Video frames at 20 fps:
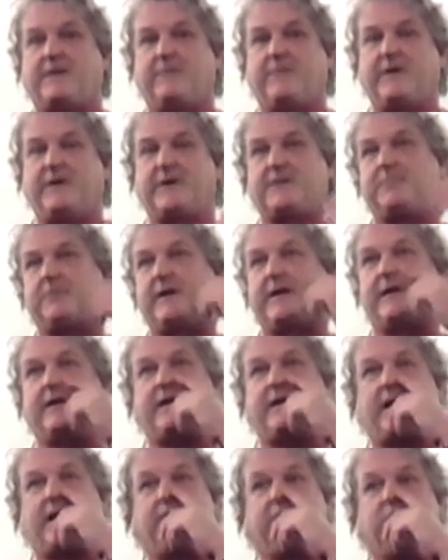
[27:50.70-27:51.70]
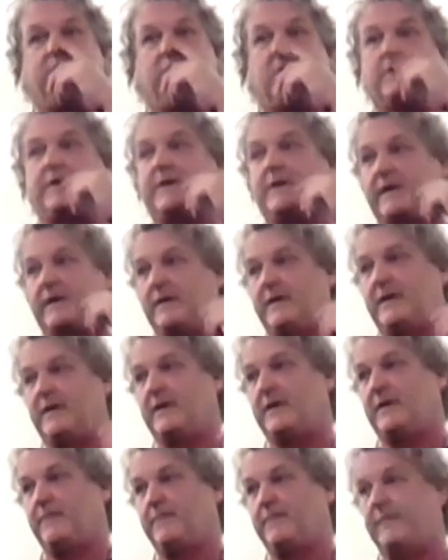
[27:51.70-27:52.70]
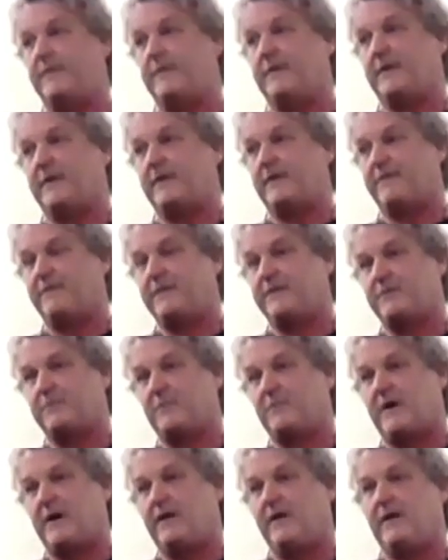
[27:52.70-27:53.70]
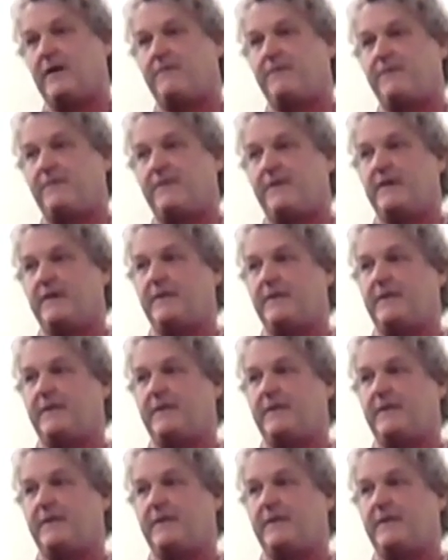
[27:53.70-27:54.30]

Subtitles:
We just planted out in Woolcut, the Fish and Wildlife